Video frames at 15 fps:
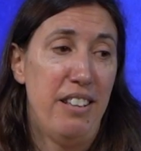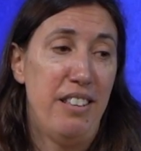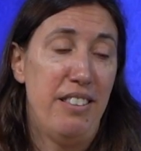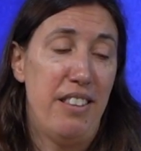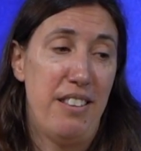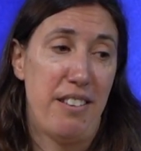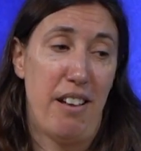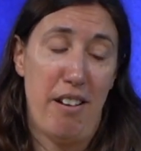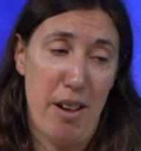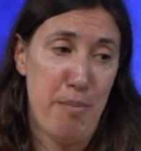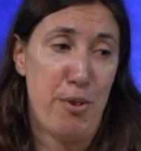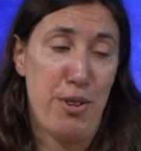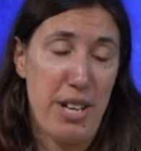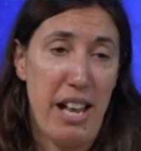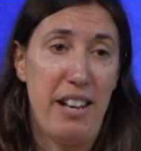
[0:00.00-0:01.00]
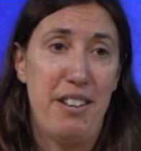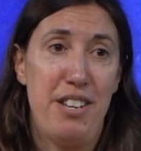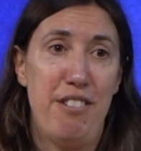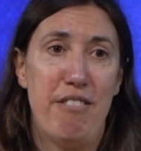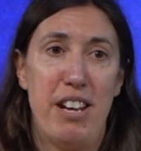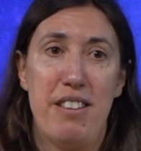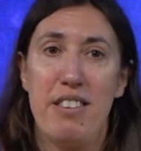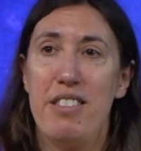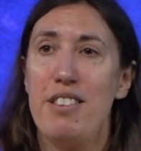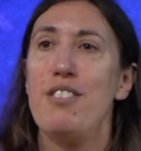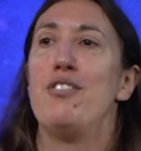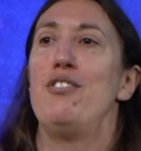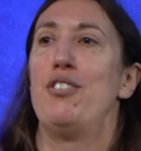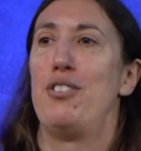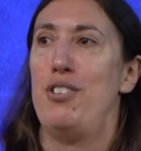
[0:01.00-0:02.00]
there's a high mortality rate. So this
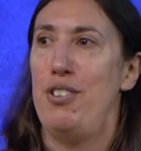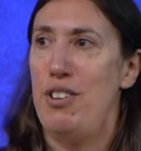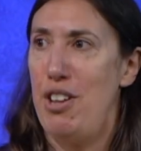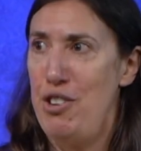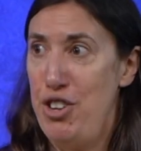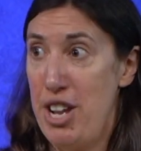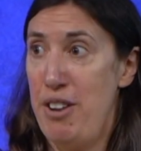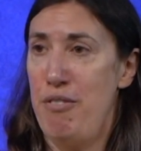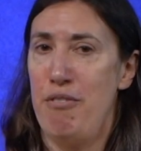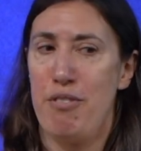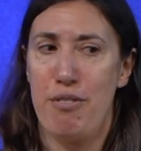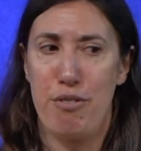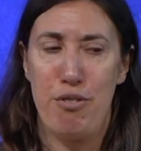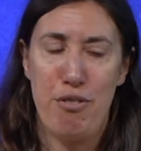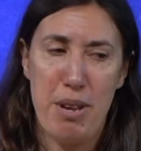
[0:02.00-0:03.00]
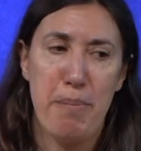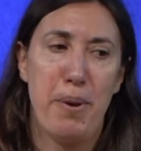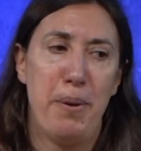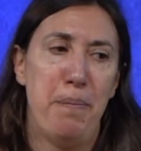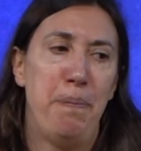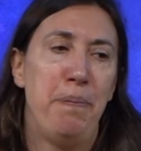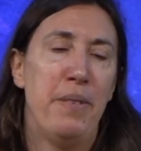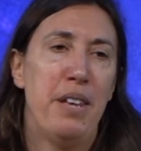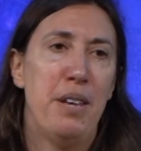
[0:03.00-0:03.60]
is not a general treatment.